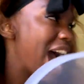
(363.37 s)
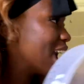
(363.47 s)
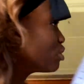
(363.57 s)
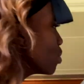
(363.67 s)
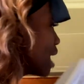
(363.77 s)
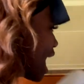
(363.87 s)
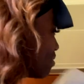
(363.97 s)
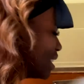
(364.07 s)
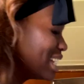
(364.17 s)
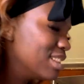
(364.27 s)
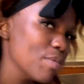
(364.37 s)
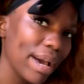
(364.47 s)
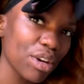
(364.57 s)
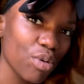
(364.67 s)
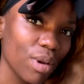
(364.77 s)
I don't have it in the
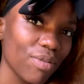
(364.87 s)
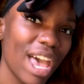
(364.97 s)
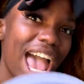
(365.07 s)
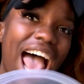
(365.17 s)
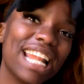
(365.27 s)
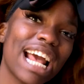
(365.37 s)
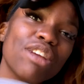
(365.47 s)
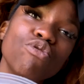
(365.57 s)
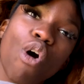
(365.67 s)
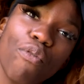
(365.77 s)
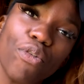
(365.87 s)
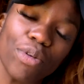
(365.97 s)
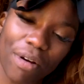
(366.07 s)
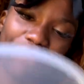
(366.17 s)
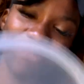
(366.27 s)
microwave, and I know
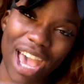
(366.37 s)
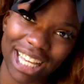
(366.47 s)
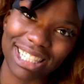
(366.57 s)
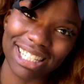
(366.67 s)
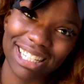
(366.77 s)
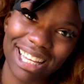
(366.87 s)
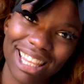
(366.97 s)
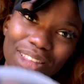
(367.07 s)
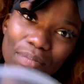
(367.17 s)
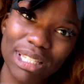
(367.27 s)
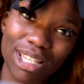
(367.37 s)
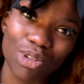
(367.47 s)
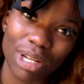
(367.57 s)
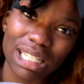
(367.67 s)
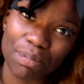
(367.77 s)
for a fact the mince is
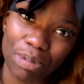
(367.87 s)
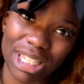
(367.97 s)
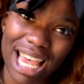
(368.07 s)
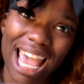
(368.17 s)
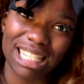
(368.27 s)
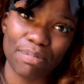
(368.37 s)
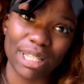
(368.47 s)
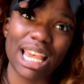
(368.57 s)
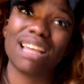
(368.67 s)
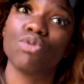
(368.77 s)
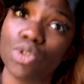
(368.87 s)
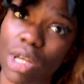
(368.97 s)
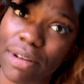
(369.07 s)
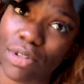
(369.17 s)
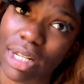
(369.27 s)
gonna splitter and splatter, and who's
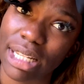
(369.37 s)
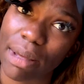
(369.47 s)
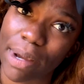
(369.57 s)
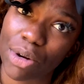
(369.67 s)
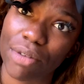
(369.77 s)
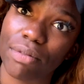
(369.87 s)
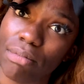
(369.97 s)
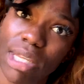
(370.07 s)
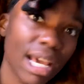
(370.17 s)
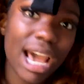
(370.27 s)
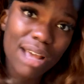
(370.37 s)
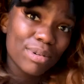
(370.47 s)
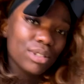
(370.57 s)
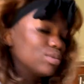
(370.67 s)
gonna have to clean the microwave? Me. I don't want